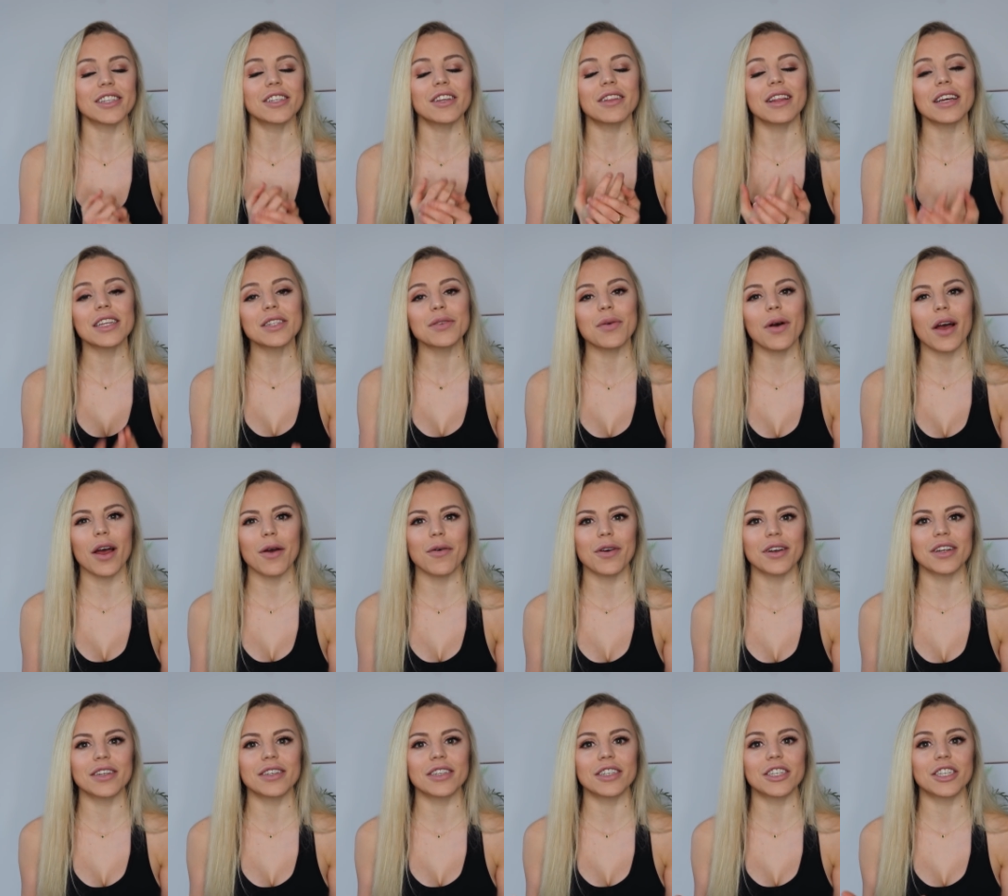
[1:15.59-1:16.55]
So that's why I
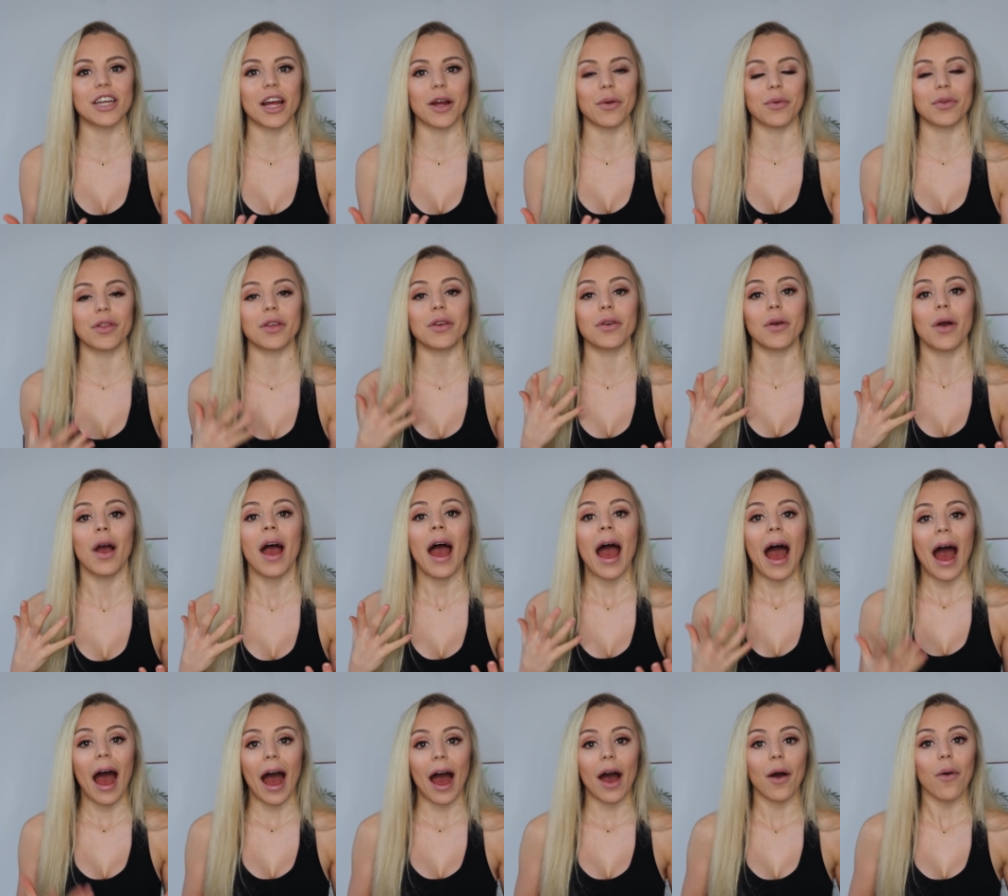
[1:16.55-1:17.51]
wanted to share with you
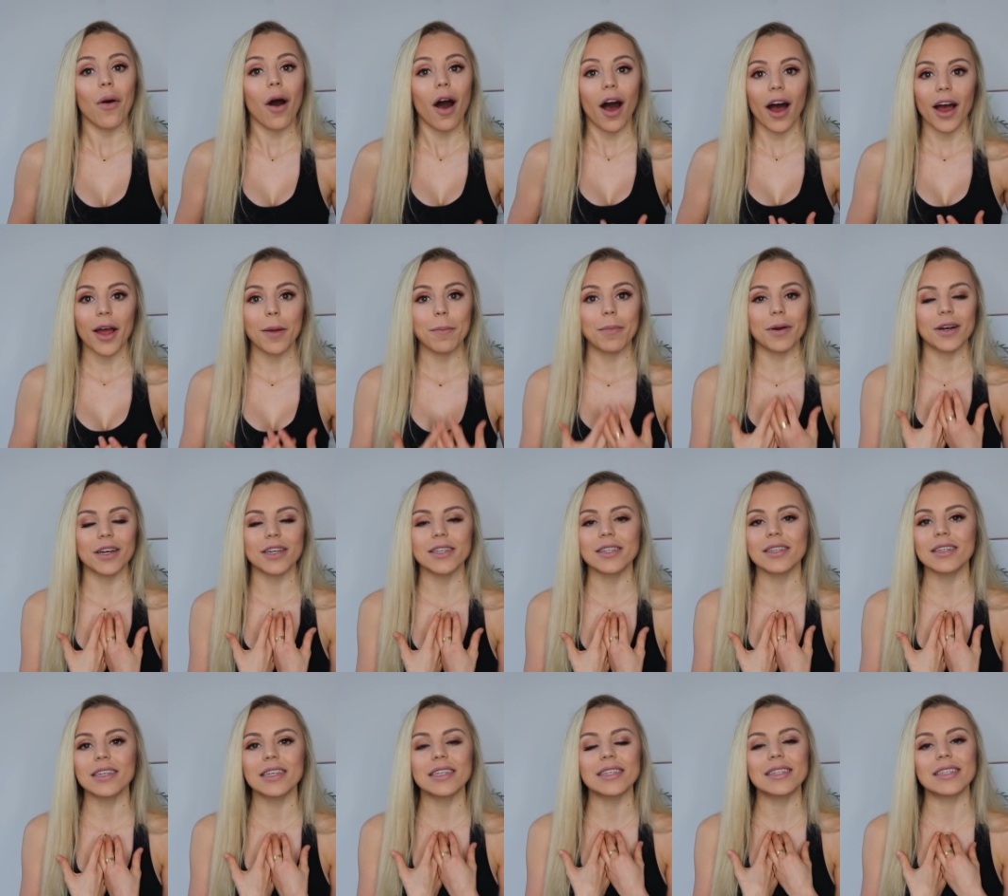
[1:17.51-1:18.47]
how I
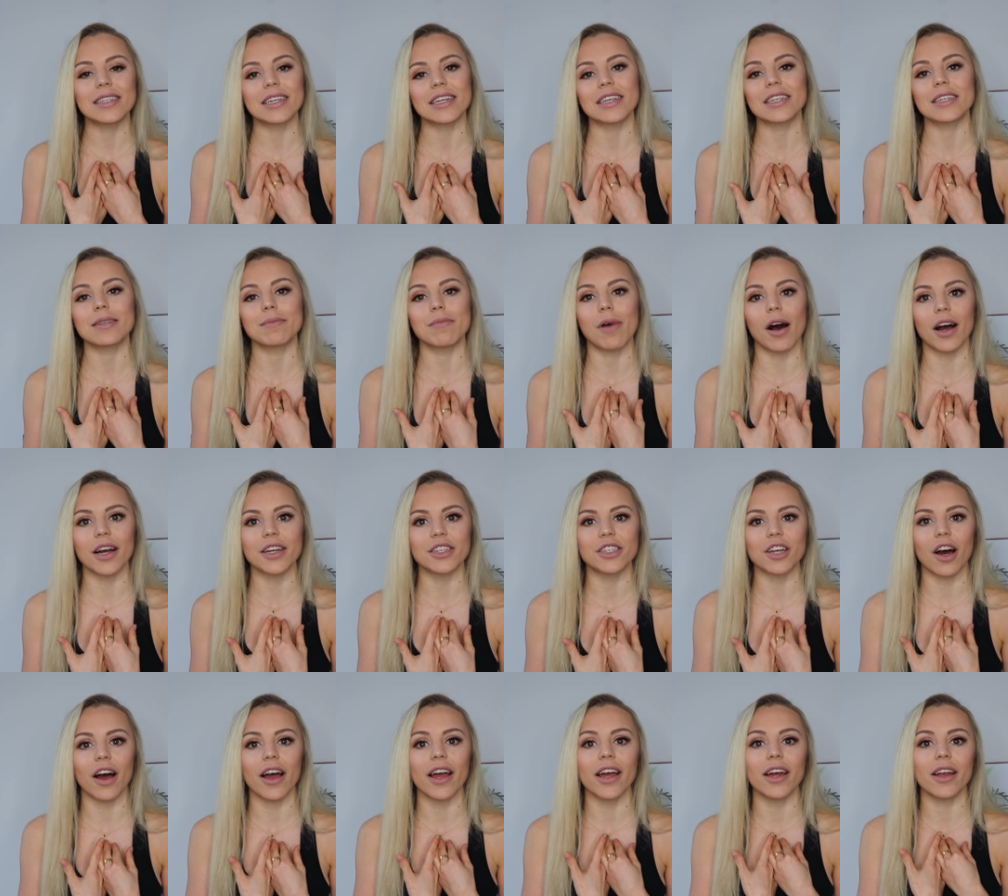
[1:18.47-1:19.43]
personally stick to my
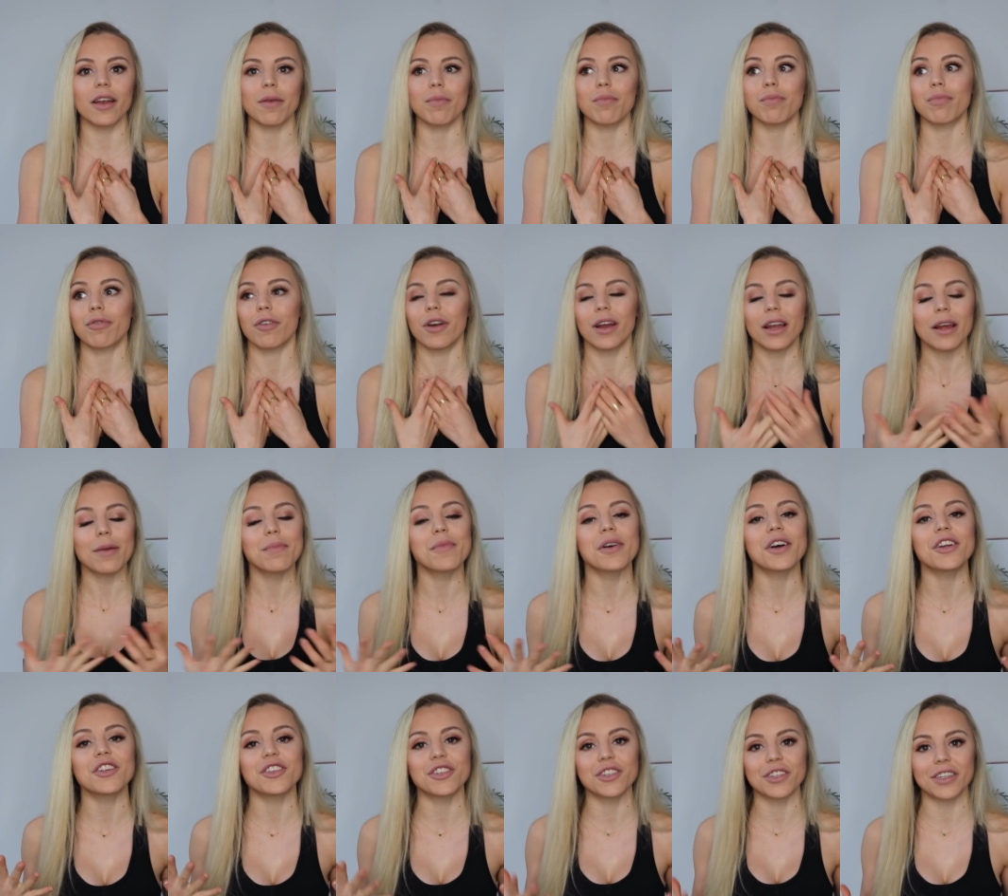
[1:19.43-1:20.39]
diet pretty
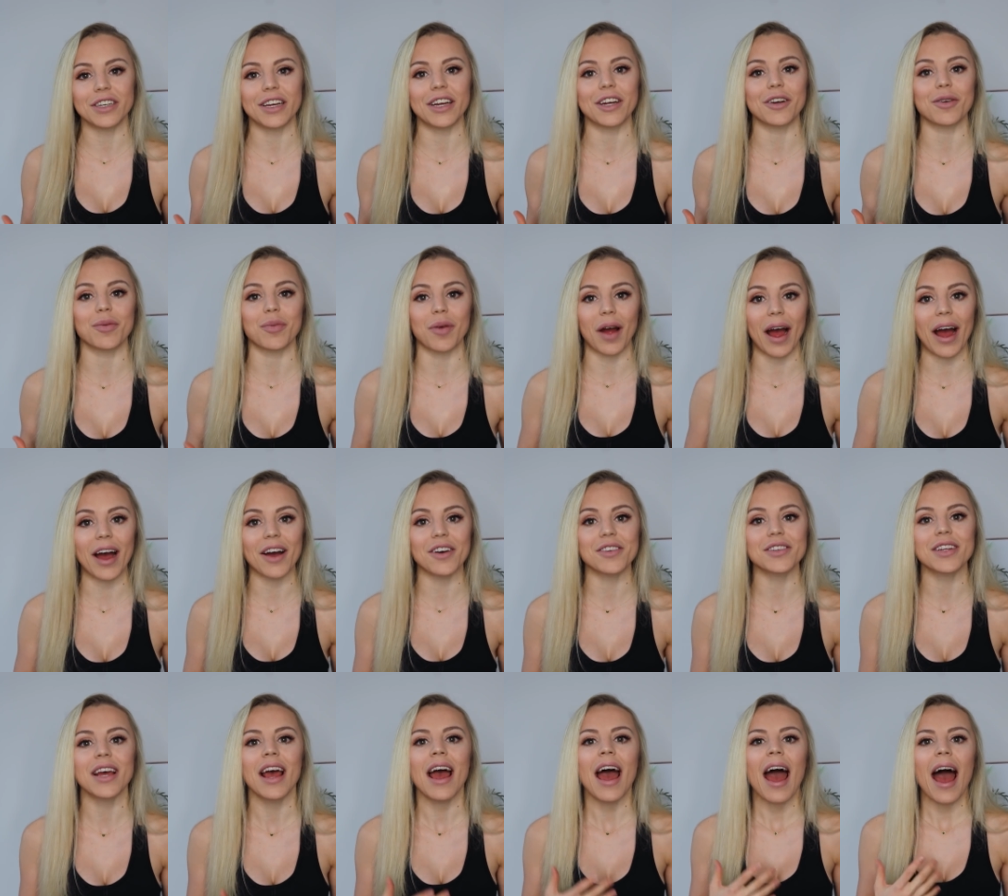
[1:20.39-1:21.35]
much year round,